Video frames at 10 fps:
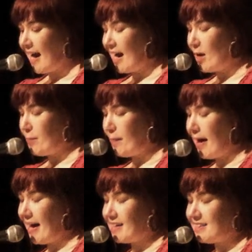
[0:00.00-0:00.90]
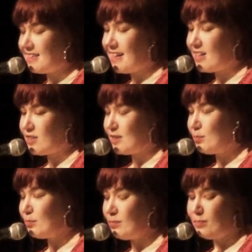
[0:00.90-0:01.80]
Um, and Sandra's
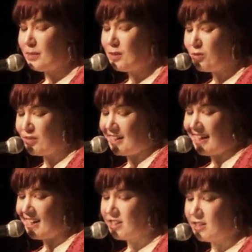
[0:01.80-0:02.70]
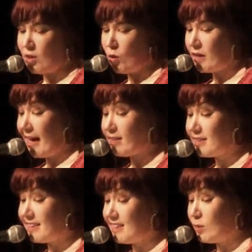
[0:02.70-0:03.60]
beautiful collection called
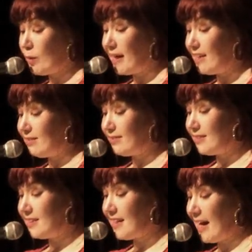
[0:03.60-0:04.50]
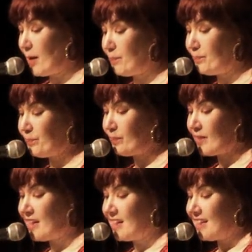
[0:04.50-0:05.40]
Counting the Waves. Um,
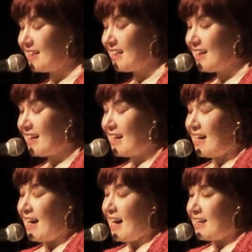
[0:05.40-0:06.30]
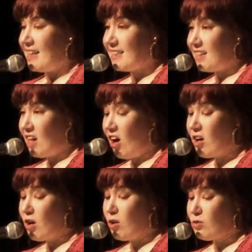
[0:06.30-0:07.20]
there's a
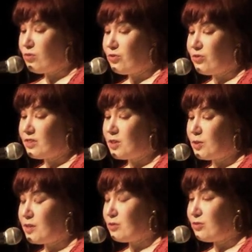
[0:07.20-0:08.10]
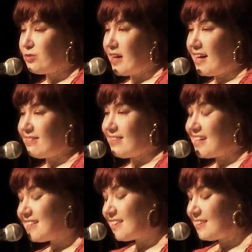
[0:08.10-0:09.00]
lot of sort of uh,
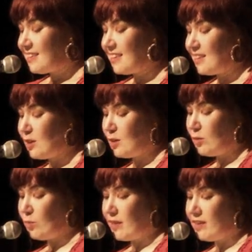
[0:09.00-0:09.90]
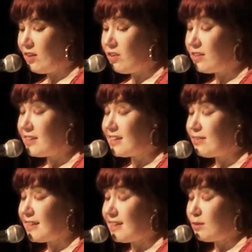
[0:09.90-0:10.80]
resonances with other,
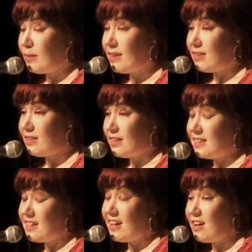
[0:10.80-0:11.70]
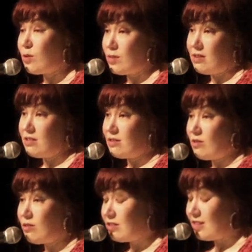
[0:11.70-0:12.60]
with, with in dialogue with other
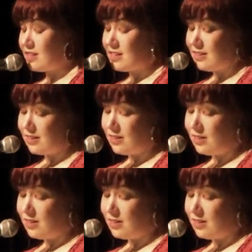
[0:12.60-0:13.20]
authors.